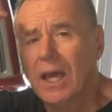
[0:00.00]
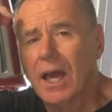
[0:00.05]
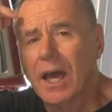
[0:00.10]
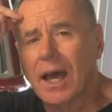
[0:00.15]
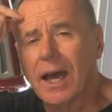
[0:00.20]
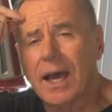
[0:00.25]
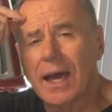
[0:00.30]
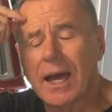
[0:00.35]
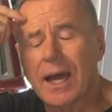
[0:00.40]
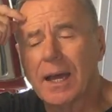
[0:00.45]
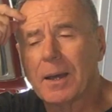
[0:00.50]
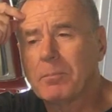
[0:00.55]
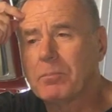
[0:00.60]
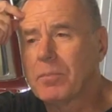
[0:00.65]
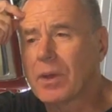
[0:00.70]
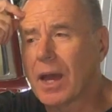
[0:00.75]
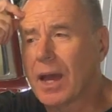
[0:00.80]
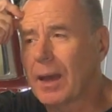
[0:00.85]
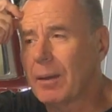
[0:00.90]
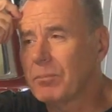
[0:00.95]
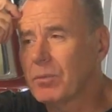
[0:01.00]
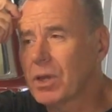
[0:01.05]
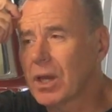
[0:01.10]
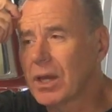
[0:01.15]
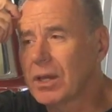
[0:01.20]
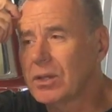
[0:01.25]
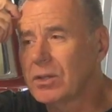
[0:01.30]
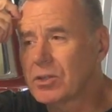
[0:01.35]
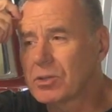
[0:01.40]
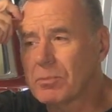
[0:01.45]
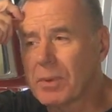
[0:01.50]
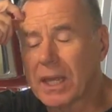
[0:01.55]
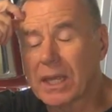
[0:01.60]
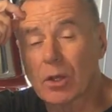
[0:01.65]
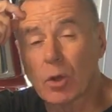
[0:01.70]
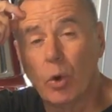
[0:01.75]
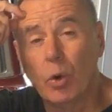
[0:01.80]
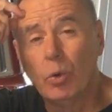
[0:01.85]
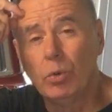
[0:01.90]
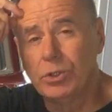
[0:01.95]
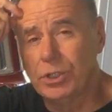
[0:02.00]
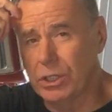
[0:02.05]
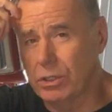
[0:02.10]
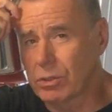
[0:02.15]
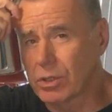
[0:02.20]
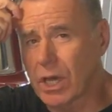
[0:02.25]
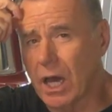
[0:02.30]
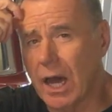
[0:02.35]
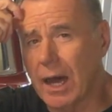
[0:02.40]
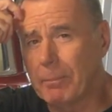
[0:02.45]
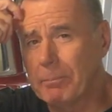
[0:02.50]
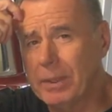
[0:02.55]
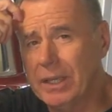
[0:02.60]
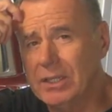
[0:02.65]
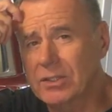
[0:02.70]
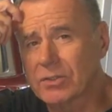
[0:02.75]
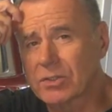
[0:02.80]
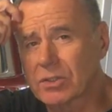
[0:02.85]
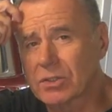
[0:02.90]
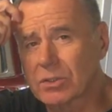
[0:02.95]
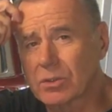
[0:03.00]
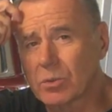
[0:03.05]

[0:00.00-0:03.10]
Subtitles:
I'm going to make all new carpets,